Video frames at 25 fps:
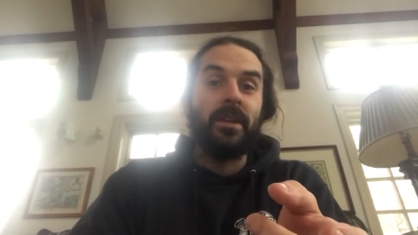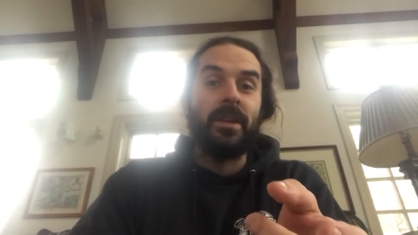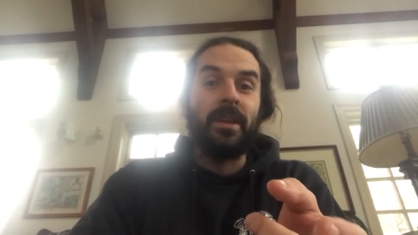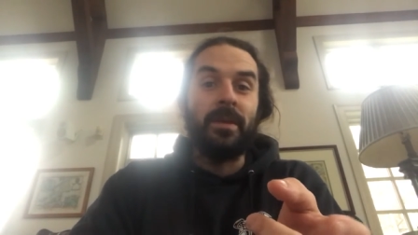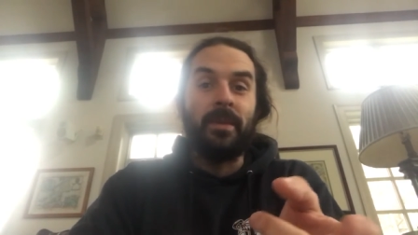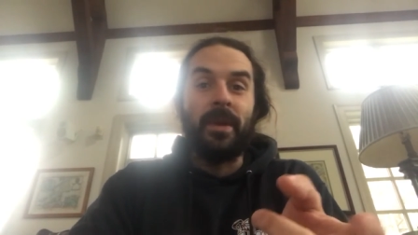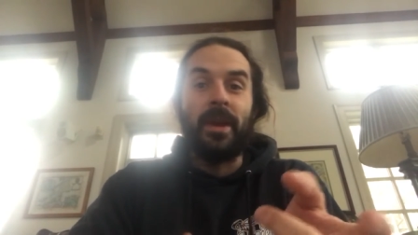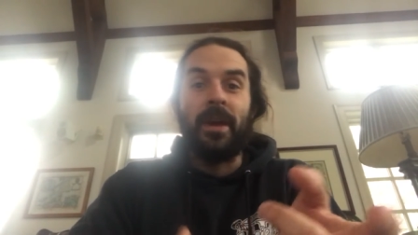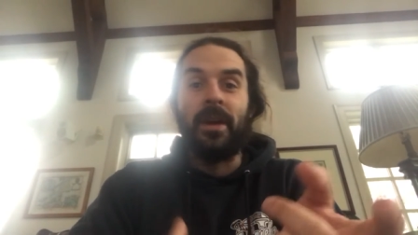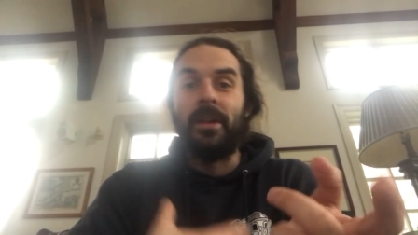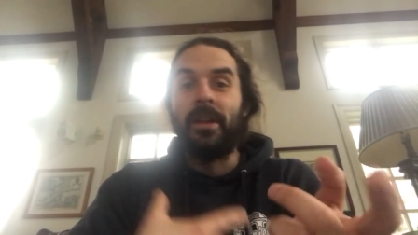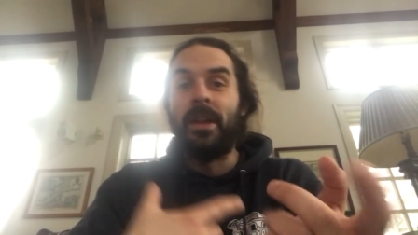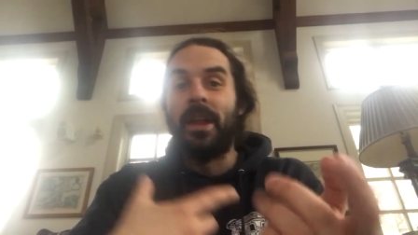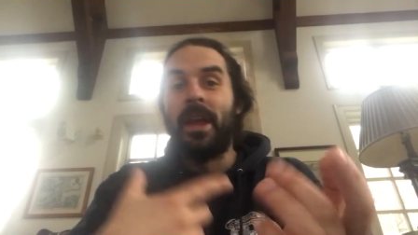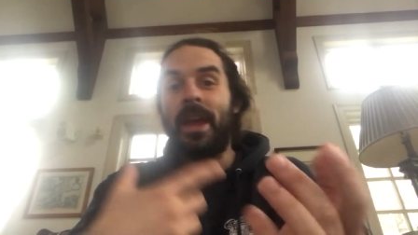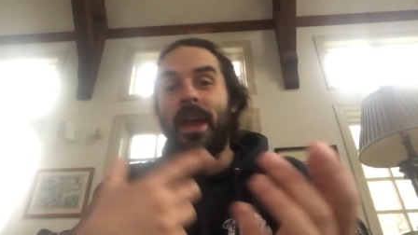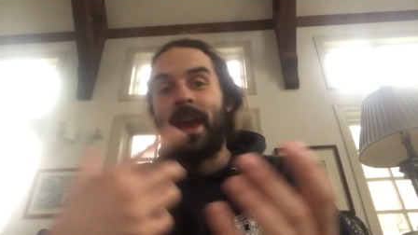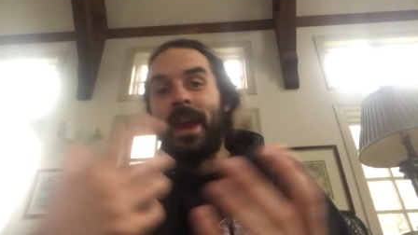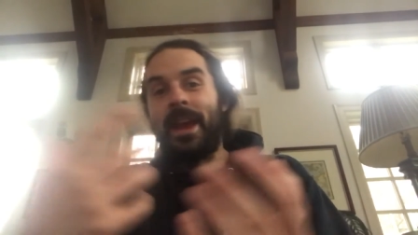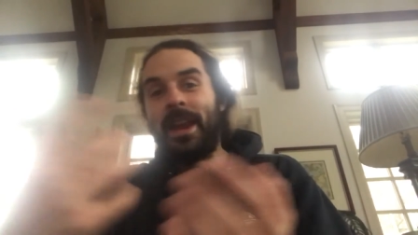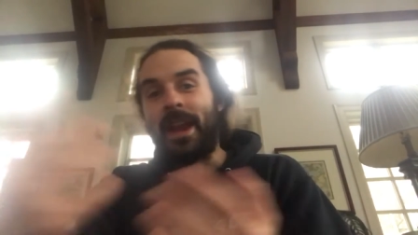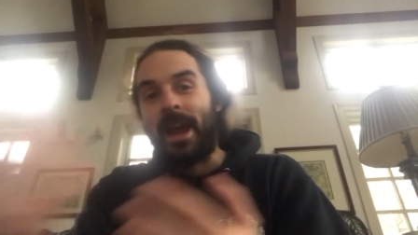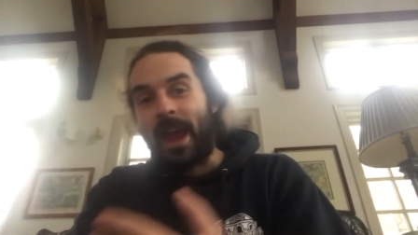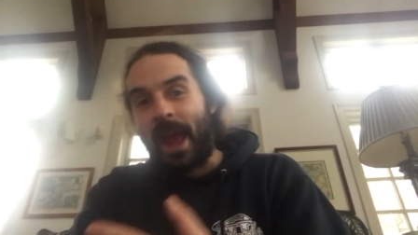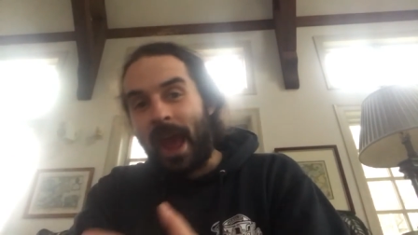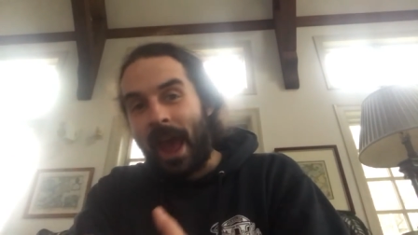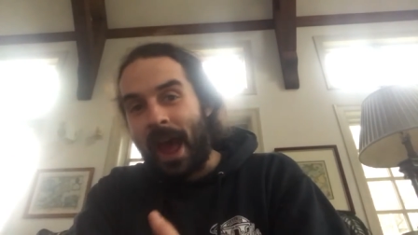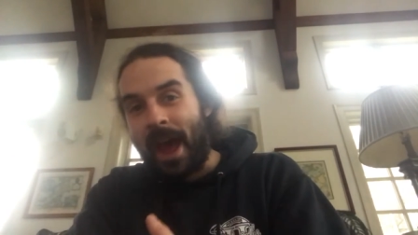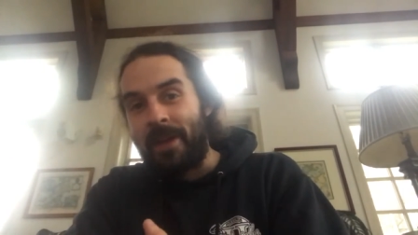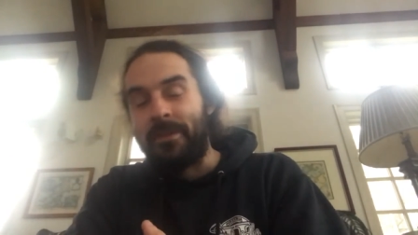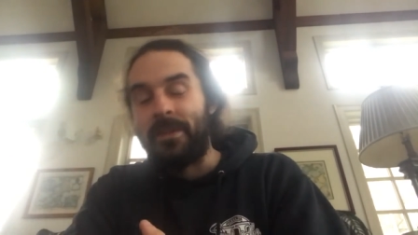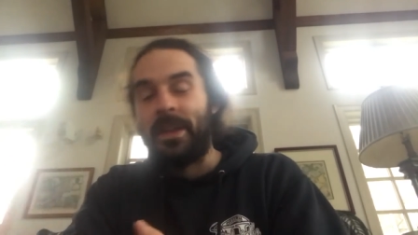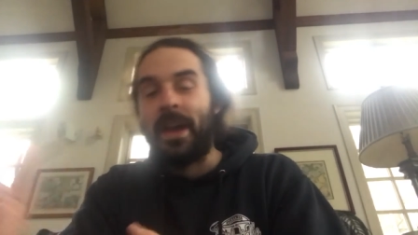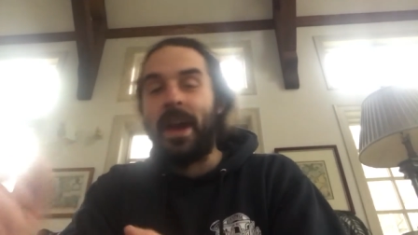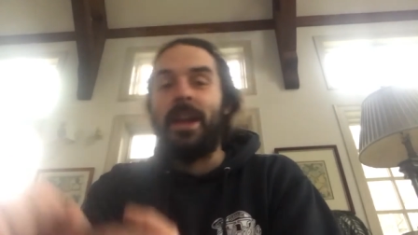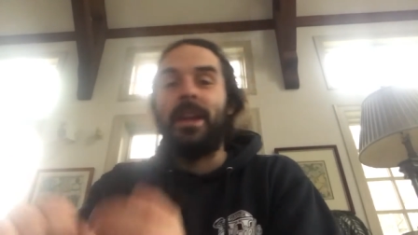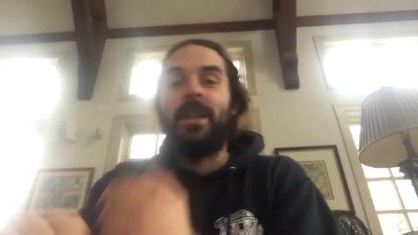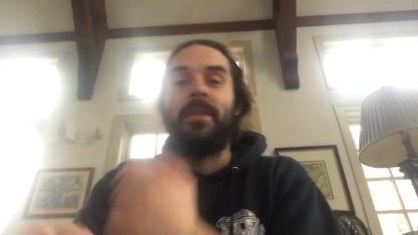email and i
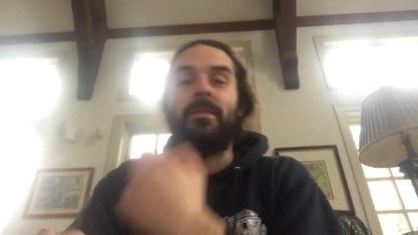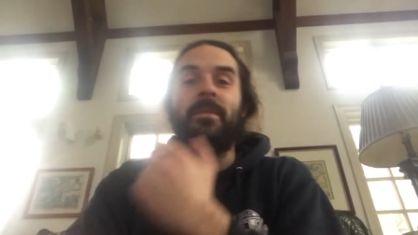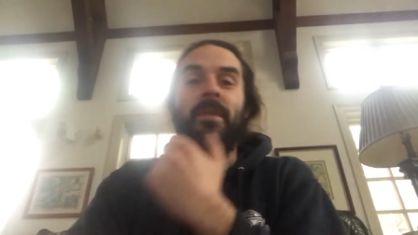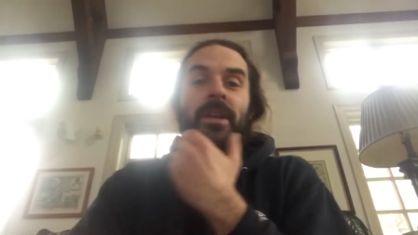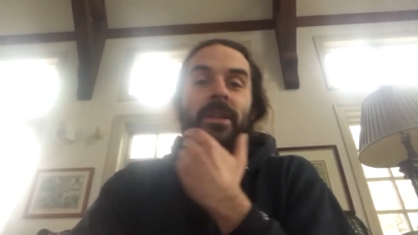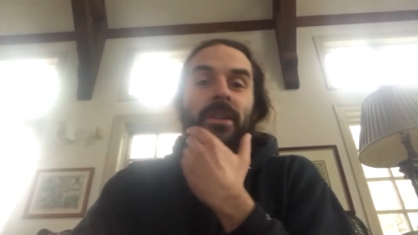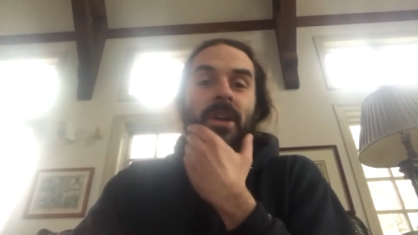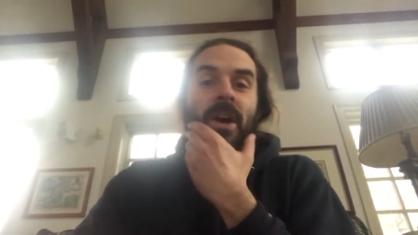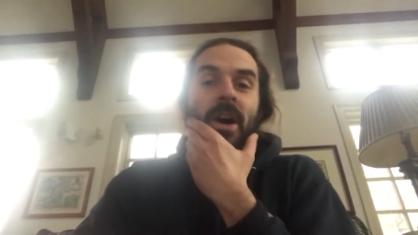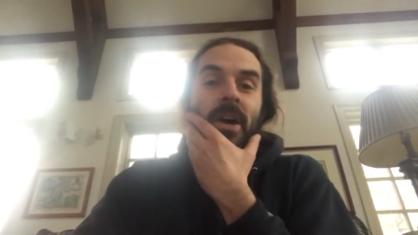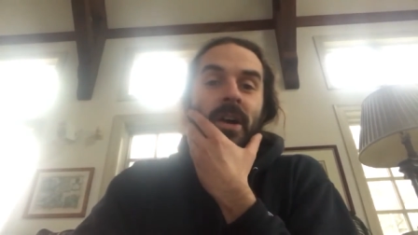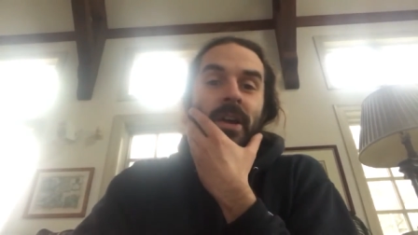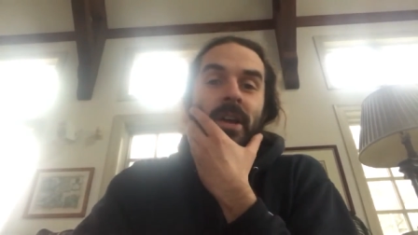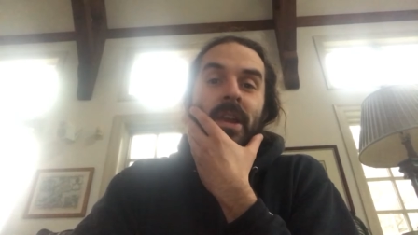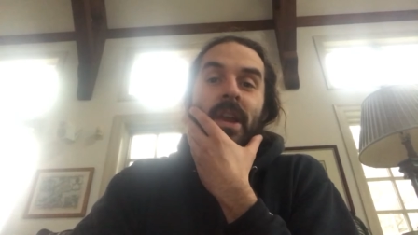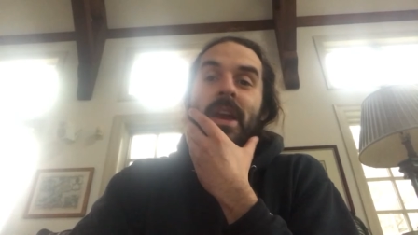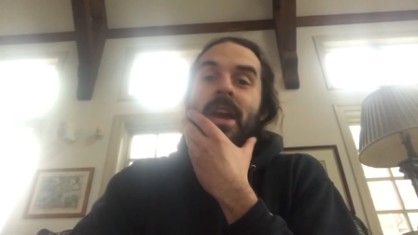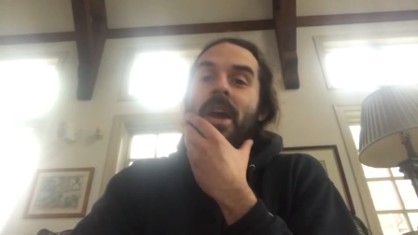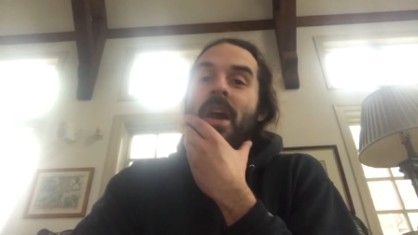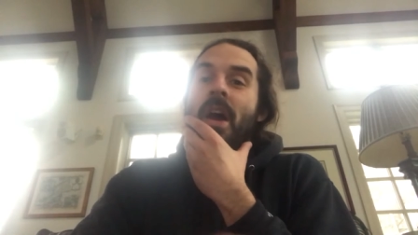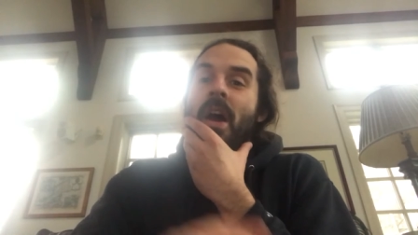have that in my log